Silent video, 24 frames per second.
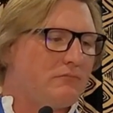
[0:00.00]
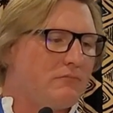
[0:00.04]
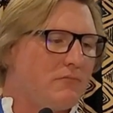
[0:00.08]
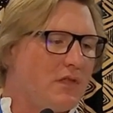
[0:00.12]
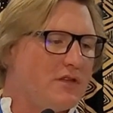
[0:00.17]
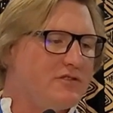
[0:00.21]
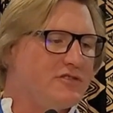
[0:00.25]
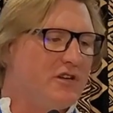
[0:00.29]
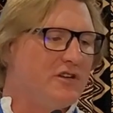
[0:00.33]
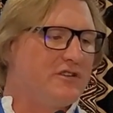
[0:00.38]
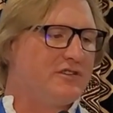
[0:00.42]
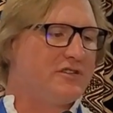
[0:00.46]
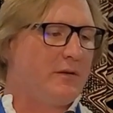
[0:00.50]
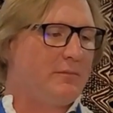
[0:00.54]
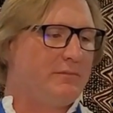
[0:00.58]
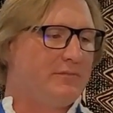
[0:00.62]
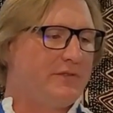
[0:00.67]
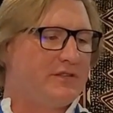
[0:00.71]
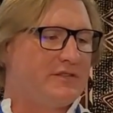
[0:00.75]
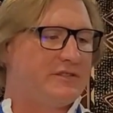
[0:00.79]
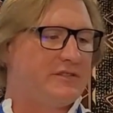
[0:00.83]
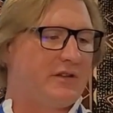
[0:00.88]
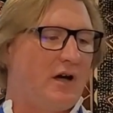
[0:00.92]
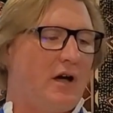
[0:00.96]
some
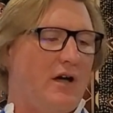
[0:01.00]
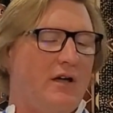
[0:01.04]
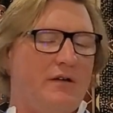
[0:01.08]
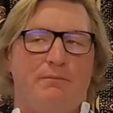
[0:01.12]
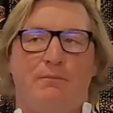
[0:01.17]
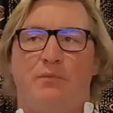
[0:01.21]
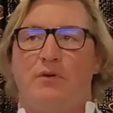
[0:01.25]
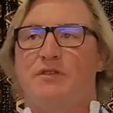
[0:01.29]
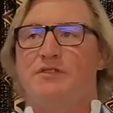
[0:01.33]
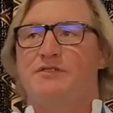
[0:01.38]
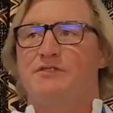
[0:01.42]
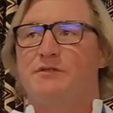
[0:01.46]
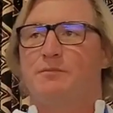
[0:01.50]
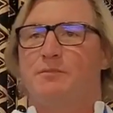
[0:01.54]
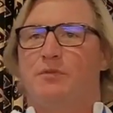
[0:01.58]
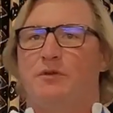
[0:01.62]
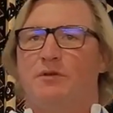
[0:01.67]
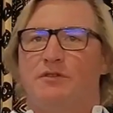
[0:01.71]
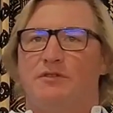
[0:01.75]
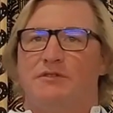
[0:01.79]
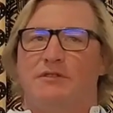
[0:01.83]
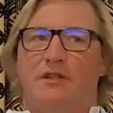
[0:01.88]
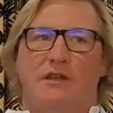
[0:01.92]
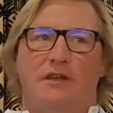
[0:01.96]
design
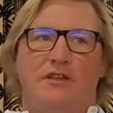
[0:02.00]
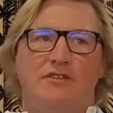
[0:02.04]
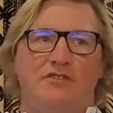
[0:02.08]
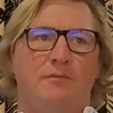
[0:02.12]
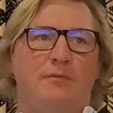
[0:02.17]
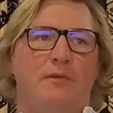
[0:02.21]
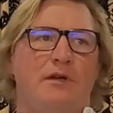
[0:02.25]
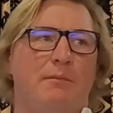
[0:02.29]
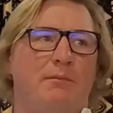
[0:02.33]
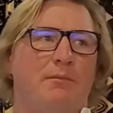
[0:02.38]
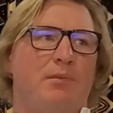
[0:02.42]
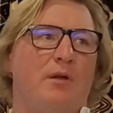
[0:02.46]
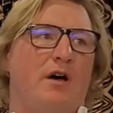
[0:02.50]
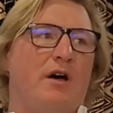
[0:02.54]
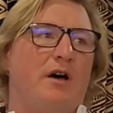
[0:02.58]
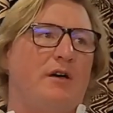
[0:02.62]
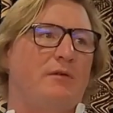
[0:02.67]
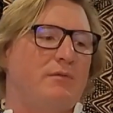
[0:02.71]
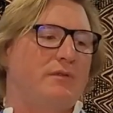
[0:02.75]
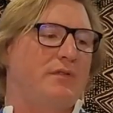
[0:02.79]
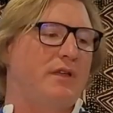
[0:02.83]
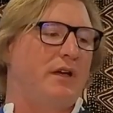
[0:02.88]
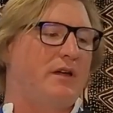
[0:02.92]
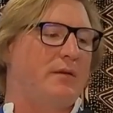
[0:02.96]
principles that needs to be applied
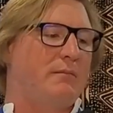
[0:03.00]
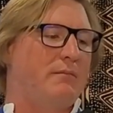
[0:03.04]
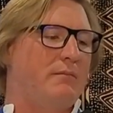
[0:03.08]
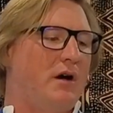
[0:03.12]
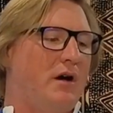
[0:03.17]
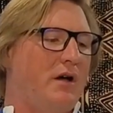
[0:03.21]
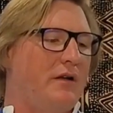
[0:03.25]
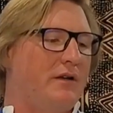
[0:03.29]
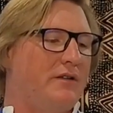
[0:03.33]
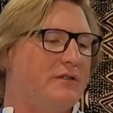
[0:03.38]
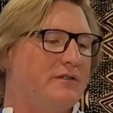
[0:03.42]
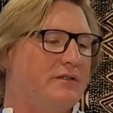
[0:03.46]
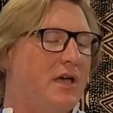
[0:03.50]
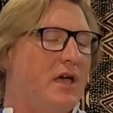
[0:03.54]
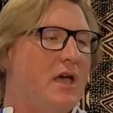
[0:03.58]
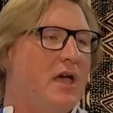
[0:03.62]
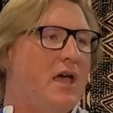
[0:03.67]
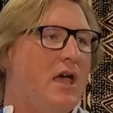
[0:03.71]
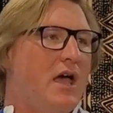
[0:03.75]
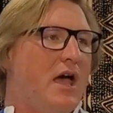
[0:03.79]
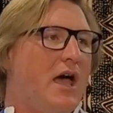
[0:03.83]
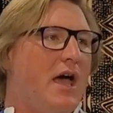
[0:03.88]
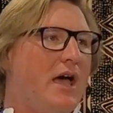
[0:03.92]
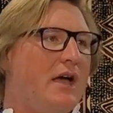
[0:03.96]
with that in mind is
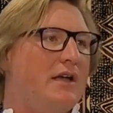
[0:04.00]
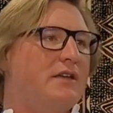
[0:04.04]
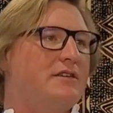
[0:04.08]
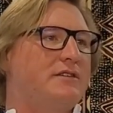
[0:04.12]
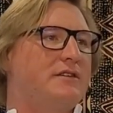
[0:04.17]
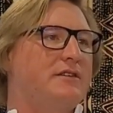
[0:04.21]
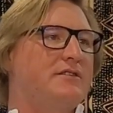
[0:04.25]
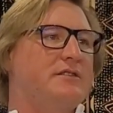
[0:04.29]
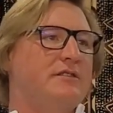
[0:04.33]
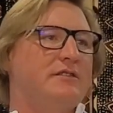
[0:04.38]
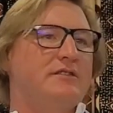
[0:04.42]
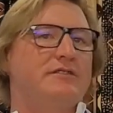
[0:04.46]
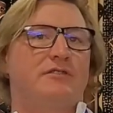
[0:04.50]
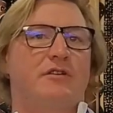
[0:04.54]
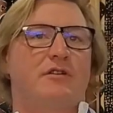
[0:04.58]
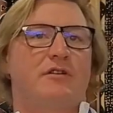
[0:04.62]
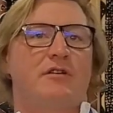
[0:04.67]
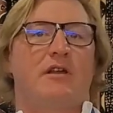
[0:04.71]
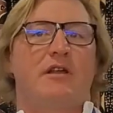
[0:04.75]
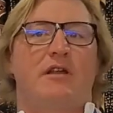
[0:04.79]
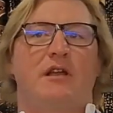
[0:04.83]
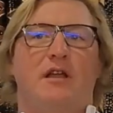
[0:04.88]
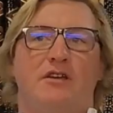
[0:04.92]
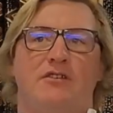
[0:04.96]
access and
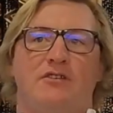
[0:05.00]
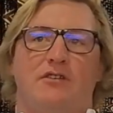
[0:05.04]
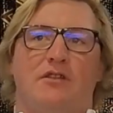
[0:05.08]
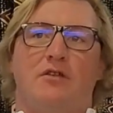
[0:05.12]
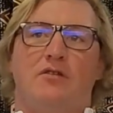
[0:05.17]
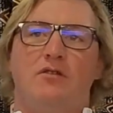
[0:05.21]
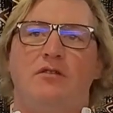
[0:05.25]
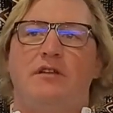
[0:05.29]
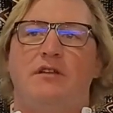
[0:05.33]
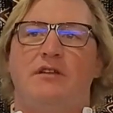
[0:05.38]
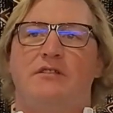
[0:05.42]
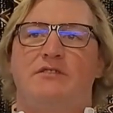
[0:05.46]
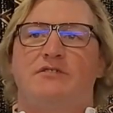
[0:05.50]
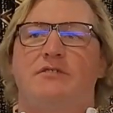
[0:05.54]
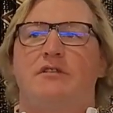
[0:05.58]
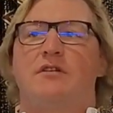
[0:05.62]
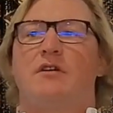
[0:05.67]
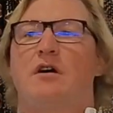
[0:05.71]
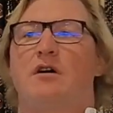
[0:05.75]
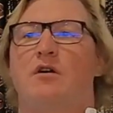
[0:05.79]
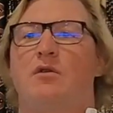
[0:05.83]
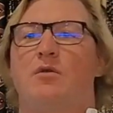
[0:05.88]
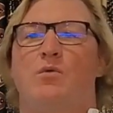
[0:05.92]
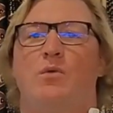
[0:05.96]
circulation. Who gets to
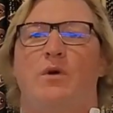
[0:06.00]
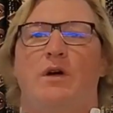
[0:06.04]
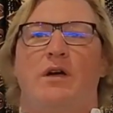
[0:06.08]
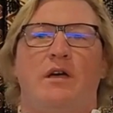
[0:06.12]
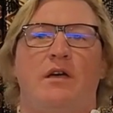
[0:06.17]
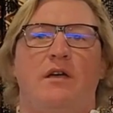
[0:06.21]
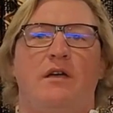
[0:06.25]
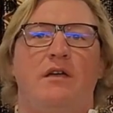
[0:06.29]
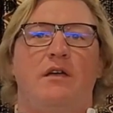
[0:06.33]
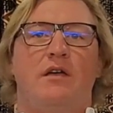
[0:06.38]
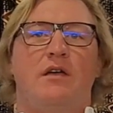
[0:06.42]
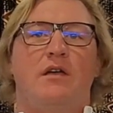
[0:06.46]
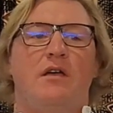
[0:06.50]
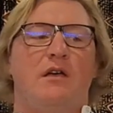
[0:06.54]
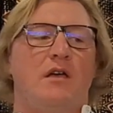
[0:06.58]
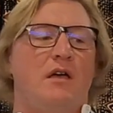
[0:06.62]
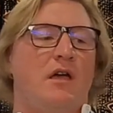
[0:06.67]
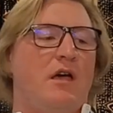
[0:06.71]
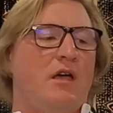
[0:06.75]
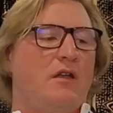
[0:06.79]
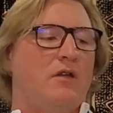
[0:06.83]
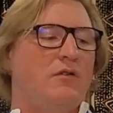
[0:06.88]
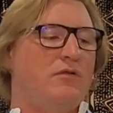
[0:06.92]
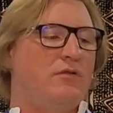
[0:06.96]
go where
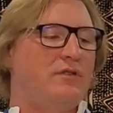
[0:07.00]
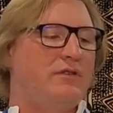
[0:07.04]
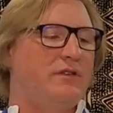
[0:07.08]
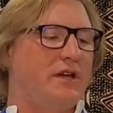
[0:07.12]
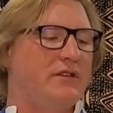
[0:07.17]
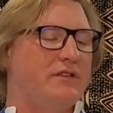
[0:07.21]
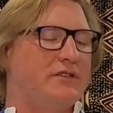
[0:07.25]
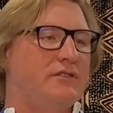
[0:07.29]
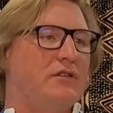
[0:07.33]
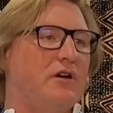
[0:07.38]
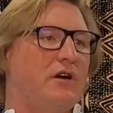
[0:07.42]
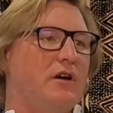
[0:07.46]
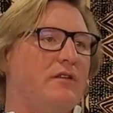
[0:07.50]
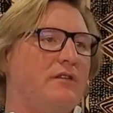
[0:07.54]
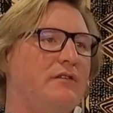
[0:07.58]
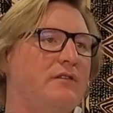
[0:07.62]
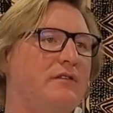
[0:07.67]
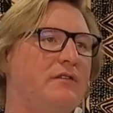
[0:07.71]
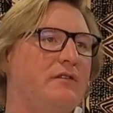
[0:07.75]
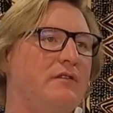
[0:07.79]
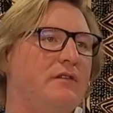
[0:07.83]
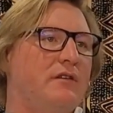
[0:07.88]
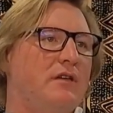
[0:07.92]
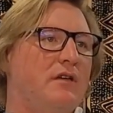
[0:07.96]
and who does not?
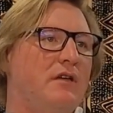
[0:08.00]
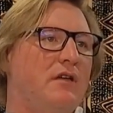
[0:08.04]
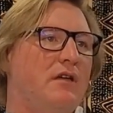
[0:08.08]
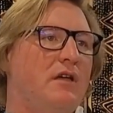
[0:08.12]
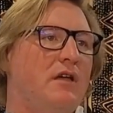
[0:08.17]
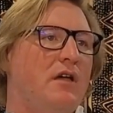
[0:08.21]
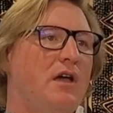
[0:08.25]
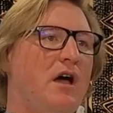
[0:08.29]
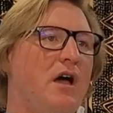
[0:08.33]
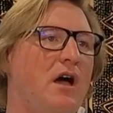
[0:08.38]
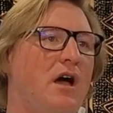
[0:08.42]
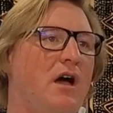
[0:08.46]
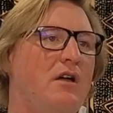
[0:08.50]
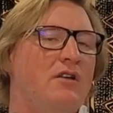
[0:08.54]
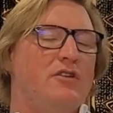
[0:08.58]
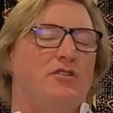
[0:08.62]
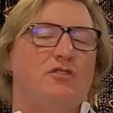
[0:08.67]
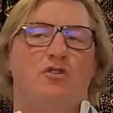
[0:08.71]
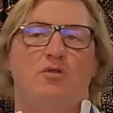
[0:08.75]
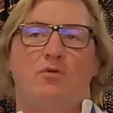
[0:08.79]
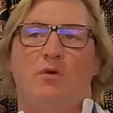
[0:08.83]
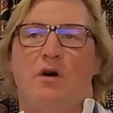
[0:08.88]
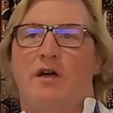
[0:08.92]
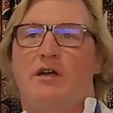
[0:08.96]

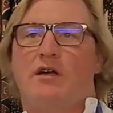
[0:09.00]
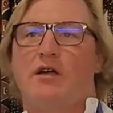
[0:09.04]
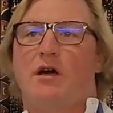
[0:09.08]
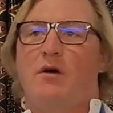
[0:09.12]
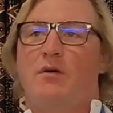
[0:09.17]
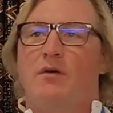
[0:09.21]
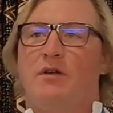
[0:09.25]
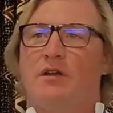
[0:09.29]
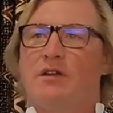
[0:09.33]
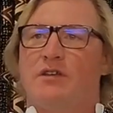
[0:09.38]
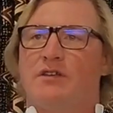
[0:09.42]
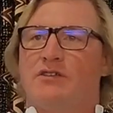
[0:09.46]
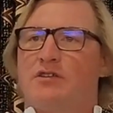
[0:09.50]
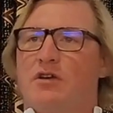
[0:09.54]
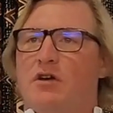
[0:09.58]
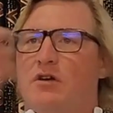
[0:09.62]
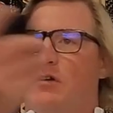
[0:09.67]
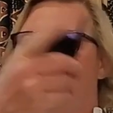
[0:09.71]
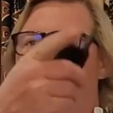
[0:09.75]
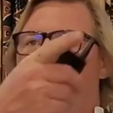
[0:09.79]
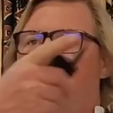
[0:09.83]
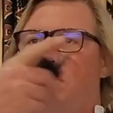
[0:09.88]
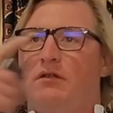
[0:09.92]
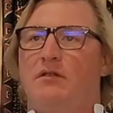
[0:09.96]
Do I go in a
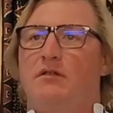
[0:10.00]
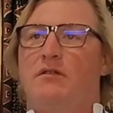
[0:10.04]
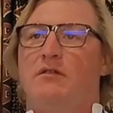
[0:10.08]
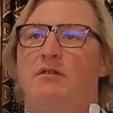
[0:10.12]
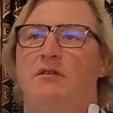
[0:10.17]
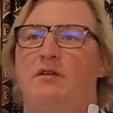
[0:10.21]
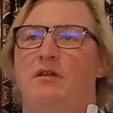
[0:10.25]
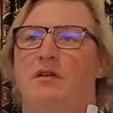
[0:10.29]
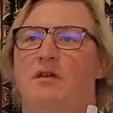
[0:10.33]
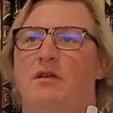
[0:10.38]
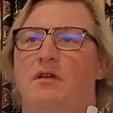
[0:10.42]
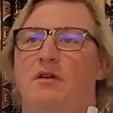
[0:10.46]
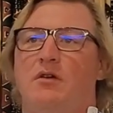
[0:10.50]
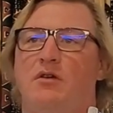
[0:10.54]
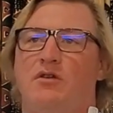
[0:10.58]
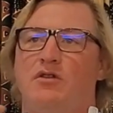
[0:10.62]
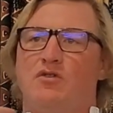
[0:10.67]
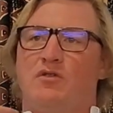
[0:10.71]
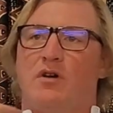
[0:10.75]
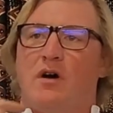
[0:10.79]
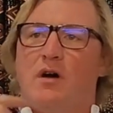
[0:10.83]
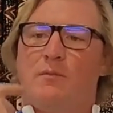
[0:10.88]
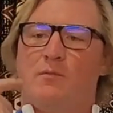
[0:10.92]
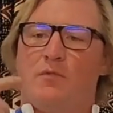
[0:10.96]
circle or
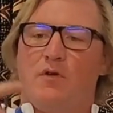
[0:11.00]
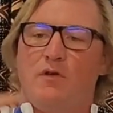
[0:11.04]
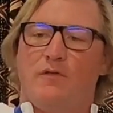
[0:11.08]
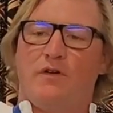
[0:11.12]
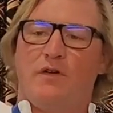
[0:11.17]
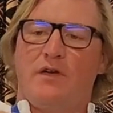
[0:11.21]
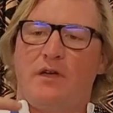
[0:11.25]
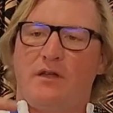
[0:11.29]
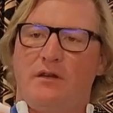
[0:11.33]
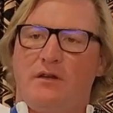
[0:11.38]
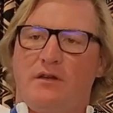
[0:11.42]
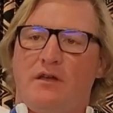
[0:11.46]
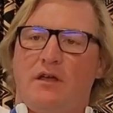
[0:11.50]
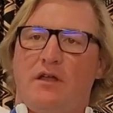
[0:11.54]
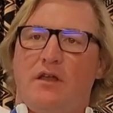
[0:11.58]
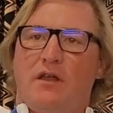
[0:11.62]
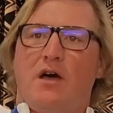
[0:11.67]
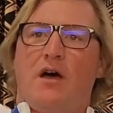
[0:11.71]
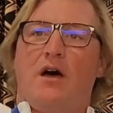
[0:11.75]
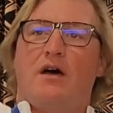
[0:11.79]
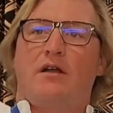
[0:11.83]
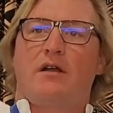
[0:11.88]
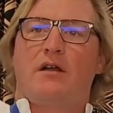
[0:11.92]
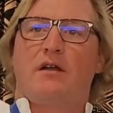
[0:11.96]
do I move in and
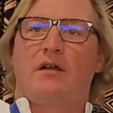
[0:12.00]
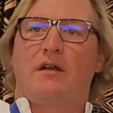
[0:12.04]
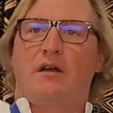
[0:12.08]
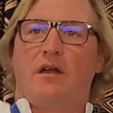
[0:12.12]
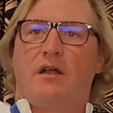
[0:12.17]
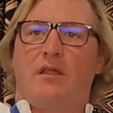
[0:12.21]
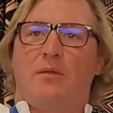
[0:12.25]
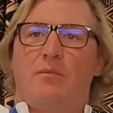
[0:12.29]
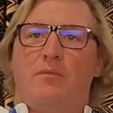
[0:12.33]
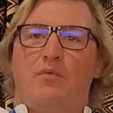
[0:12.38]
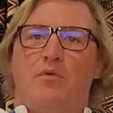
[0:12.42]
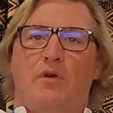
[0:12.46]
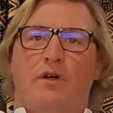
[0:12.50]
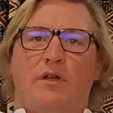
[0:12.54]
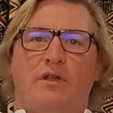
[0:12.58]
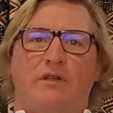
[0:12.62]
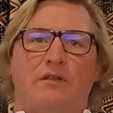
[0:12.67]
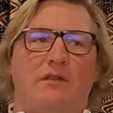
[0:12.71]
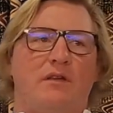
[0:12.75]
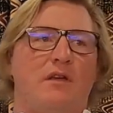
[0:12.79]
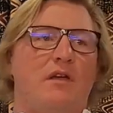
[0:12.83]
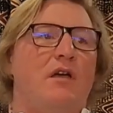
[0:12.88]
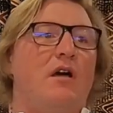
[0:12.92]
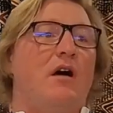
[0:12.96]
out at another
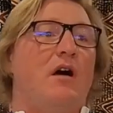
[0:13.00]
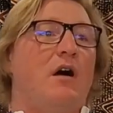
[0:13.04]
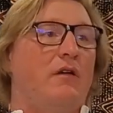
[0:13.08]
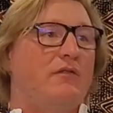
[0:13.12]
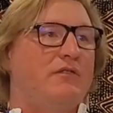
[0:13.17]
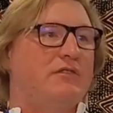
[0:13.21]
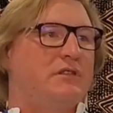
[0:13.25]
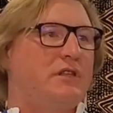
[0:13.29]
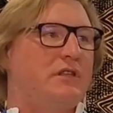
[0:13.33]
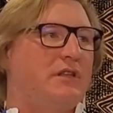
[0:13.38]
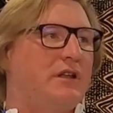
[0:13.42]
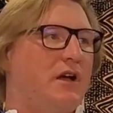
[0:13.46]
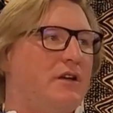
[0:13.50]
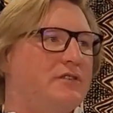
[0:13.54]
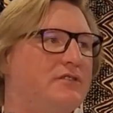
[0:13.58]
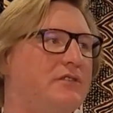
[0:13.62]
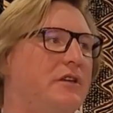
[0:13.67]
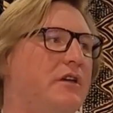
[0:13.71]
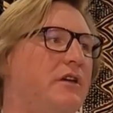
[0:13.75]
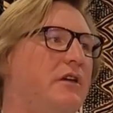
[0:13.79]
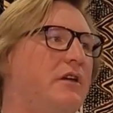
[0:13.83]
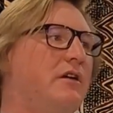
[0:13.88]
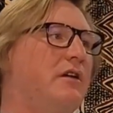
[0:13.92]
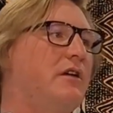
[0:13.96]
point? Obviously now
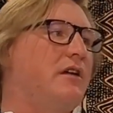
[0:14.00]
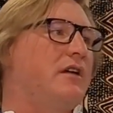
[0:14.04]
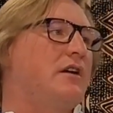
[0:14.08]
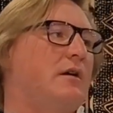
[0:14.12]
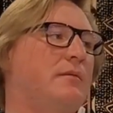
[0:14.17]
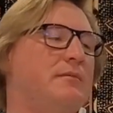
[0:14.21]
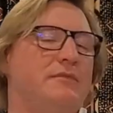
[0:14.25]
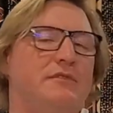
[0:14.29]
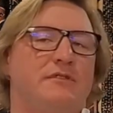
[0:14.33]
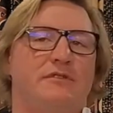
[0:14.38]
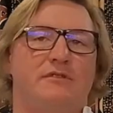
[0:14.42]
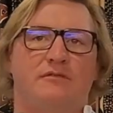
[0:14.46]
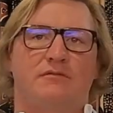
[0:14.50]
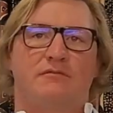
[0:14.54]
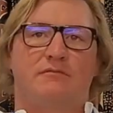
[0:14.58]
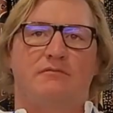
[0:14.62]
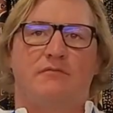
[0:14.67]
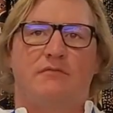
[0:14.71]
security comes